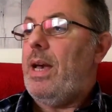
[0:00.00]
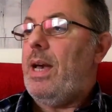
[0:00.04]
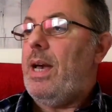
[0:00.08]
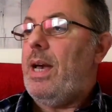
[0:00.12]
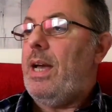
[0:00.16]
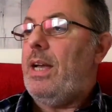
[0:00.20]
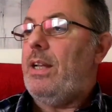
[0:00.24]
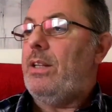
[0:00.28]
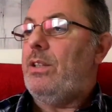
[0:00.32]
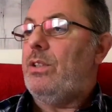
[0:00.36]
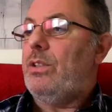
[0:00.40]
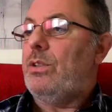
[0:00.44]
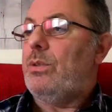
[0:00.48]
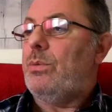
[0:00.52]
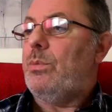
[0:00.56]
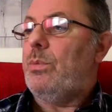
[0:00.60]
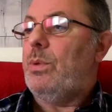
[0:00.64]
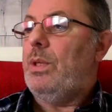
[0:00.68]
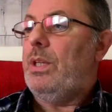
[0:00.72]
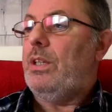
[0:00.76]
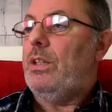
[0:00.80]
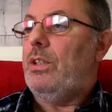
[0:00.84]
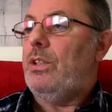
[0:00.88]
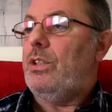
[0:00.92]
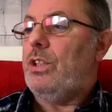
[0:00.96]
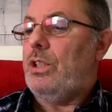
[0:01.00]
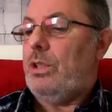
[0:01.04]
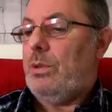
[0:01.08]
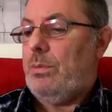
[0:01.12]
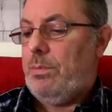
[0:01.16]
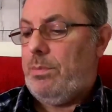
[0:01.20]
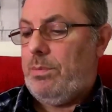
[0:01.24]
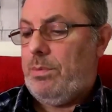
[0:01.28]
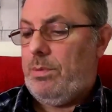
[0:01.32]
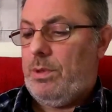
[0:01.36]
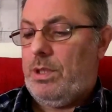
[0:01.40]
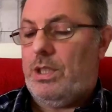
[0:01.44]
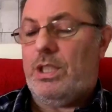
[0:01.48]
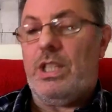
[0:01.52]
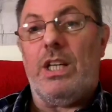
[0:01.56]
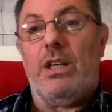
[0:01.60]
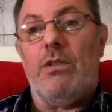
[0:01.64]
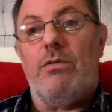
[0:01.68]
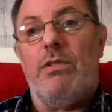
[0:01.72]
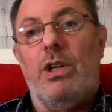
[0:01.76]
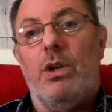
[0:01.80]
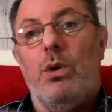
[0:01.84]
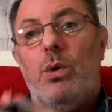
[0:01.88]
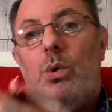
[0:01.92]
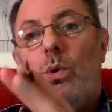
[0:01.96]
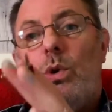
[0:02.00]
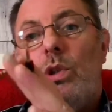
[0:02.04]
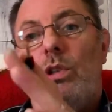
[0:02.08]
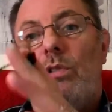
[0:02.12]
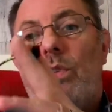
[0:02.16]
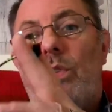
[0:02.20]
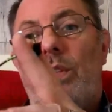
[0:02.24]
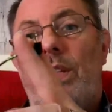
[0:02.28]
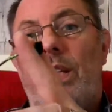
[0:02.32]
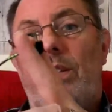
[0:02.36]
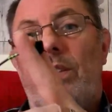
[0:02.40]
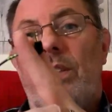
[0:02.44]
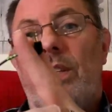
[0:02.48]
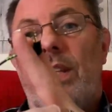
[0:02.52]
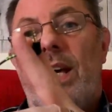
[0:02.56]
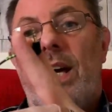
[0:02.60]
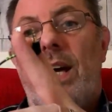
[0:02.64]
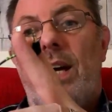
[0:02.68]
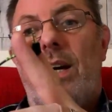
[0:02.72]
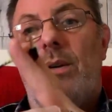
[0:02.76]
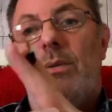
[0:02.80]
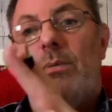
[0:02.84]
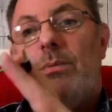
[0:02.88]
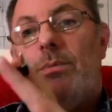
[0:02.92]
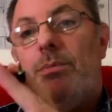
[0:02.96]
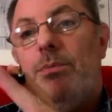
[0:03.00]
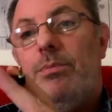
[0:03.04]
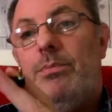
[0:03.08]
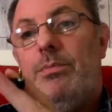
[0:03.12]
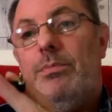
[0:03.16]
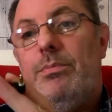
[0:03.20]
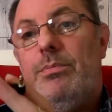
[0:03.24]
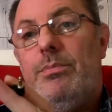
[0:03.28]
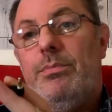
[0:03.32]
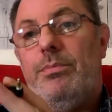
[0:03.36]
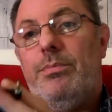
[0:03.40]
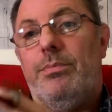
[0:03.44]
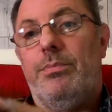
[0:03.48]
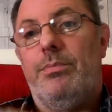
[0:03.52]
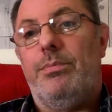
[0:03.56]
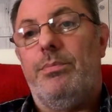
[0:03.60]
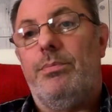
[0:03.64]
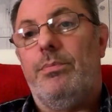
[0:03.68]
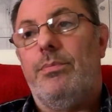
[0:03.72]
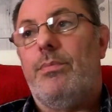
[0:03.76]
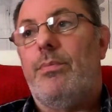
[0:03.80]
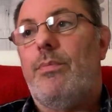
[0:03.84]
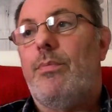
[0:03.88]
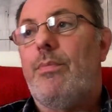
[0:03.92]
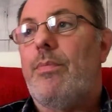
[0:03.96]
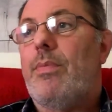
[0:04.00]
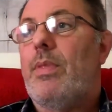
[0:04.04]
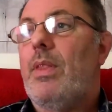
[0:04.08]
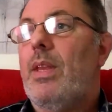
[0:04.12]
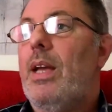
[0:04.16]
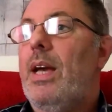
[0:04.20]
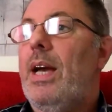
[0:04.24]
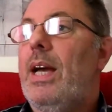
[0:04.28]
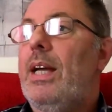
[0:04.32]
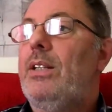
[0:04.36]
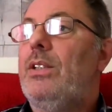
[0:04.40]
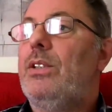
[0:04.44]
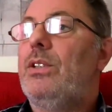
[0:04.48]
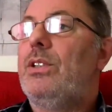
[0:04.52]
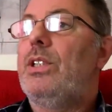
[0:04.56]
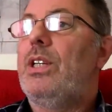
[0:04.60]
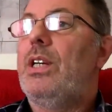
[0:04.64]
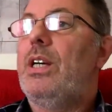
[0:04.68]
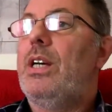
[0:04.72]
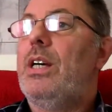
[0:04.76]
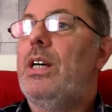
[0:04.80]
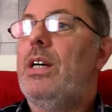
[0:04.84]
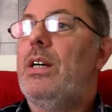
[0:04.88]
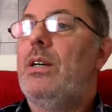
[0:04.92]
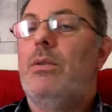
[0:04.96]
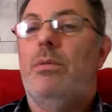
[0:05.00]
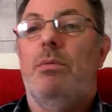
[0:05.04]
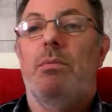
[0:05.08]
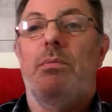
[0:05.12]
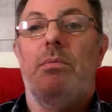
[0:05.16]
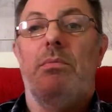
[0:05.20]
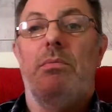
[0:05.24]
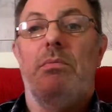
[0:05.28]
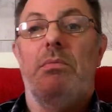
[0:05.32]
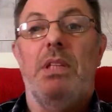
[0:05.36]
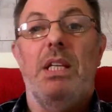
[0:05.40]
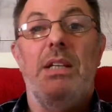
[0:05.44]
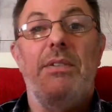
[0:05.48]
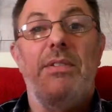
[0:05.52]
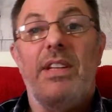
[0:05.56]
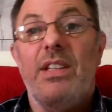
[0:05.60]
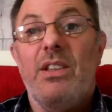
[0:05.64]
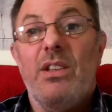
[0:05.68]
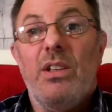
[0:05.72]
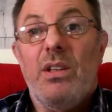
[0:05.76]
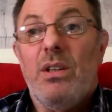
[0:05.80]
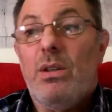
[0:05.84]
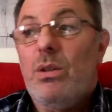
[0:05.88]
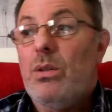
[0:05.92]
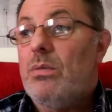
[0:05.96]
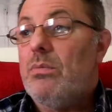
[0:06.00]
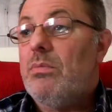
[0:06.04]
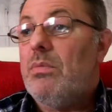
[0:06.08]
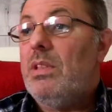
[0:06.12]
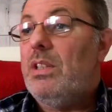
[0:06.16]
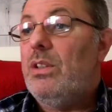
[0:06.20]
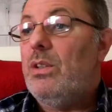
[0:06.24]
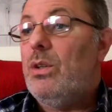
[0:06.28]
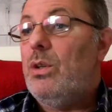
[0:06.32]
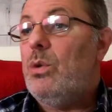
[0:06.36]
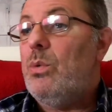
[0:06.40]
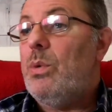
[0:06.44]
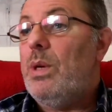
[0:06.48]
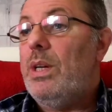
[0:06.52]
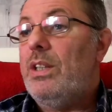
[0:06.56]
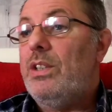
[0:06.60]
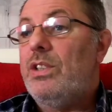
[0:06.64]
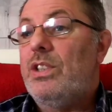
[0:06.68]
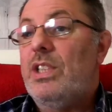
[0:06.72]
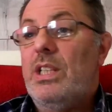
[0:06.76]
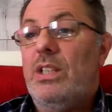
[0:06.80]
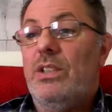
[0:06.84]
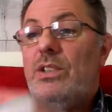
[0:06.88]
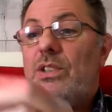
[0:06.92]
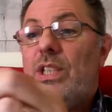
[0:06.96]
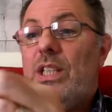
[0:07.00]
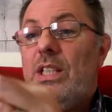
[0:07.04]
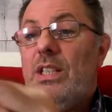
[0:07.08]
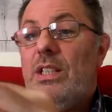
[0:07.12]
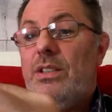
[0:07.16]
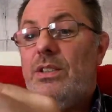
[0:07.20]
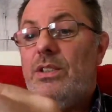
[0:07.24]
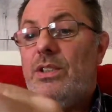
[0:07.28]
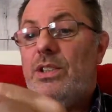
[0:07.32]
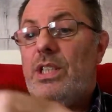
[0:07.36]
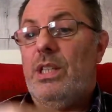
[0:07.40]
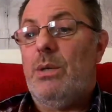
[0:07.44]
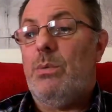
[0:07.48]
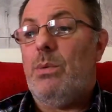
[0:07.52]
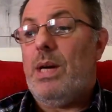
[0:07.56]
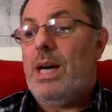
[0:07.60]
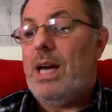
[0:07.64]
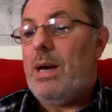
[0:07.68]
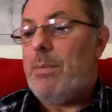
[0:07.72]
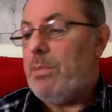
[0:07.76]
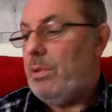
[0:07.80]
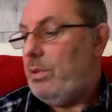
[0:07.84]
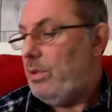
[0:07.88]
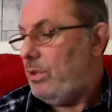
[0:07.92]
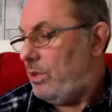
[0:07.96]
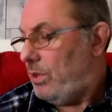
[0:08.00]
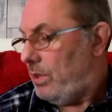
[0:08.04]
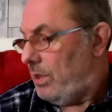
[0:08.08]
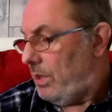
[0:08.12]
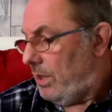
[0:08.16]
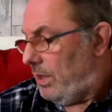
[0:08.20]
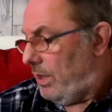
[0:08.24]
And we can just stick a recorder on the end of that and leave it in the hallway and see what happens.